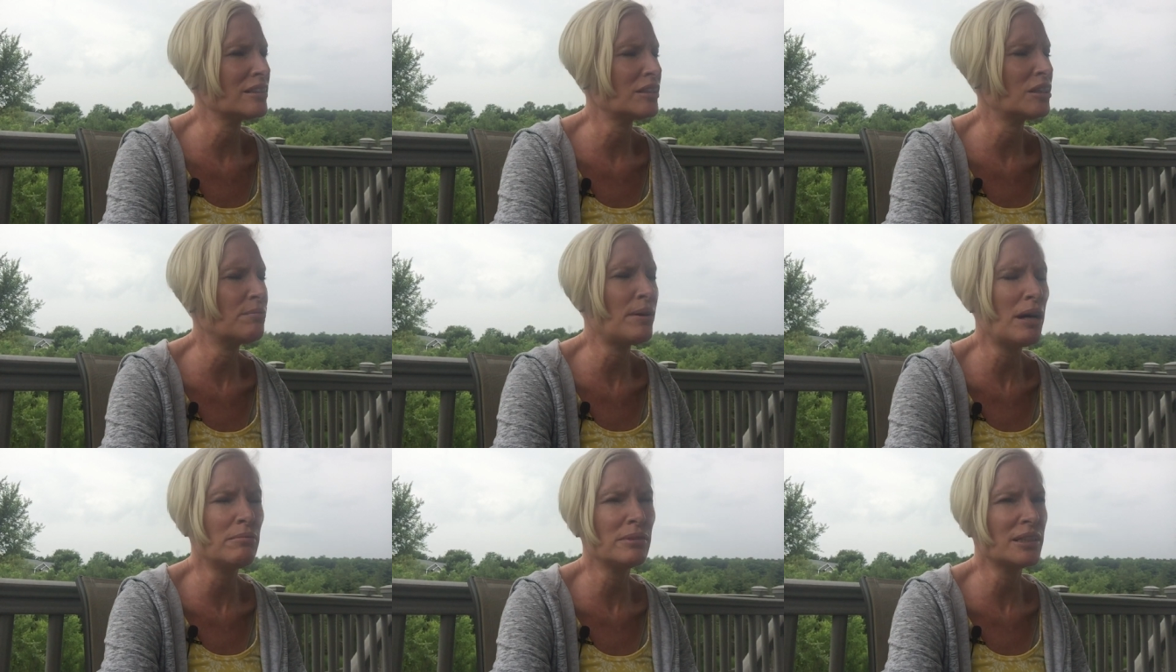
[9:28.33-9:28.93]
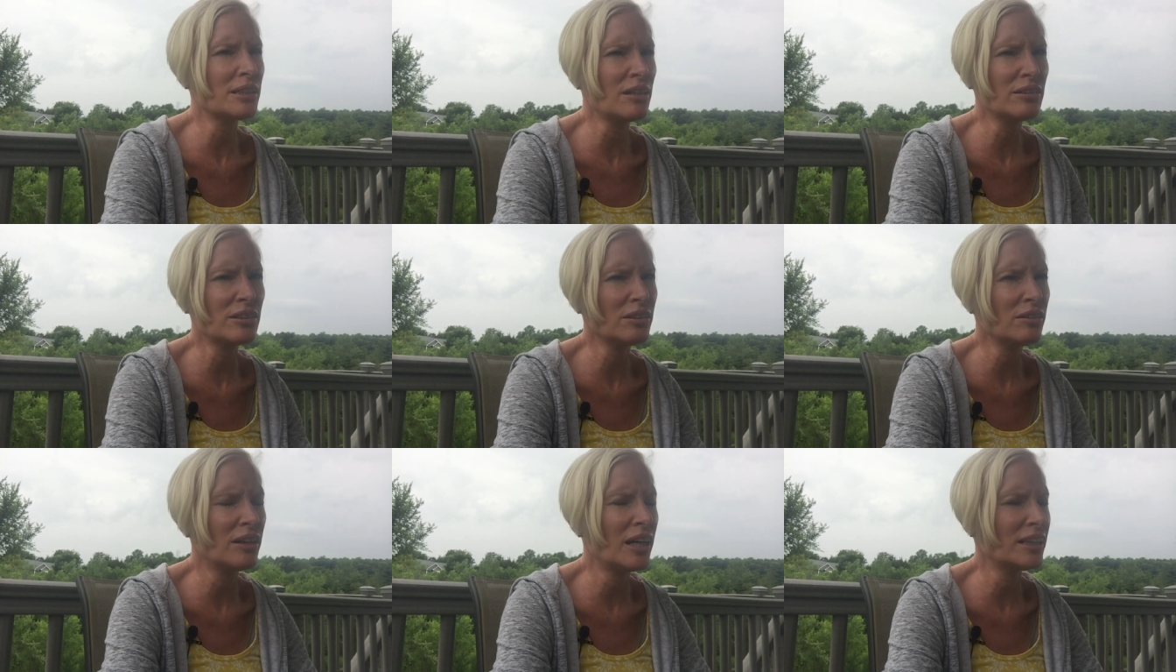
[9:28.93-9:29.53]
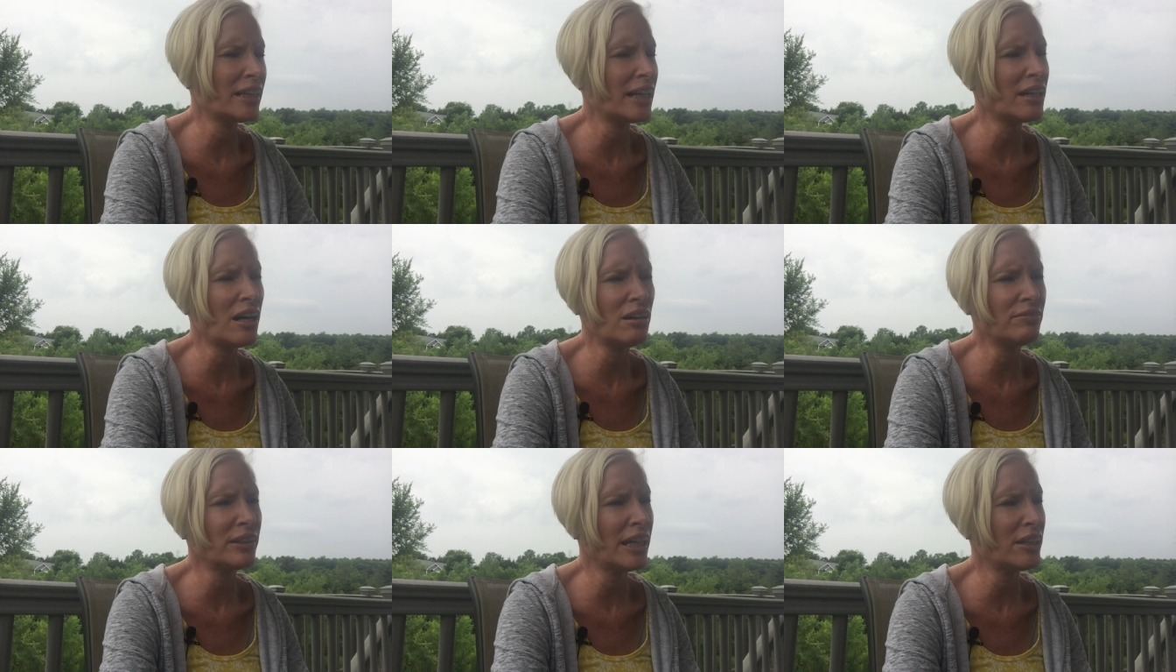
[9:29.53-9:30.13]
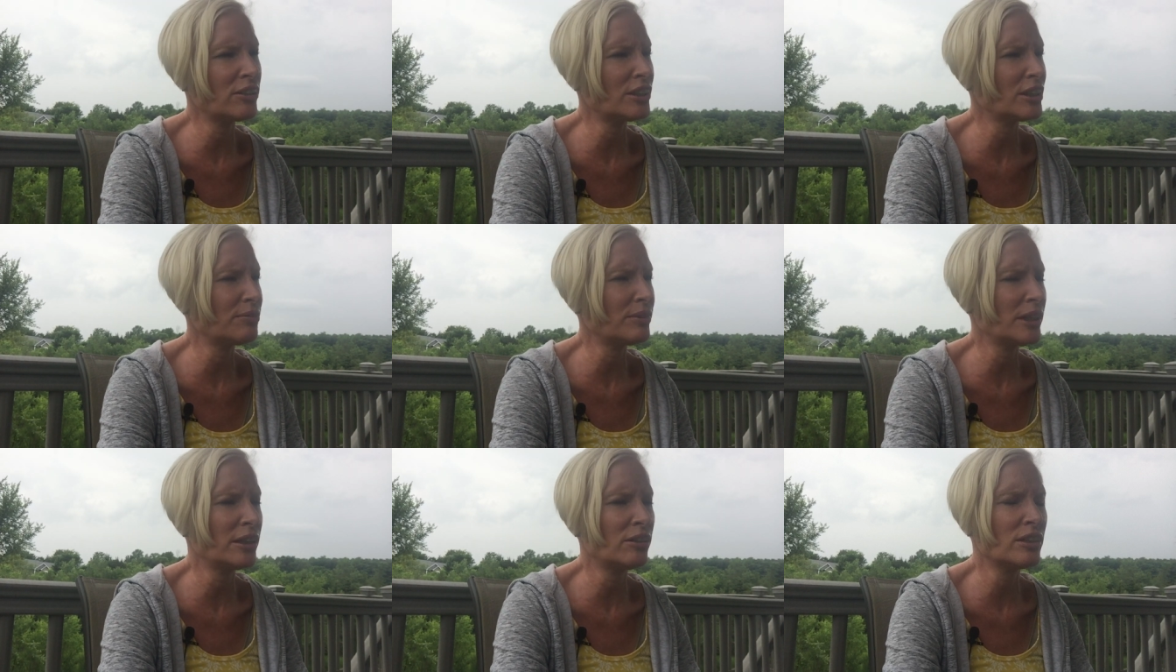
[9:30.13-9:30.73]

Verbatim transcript: her mom is also on again, off again or something.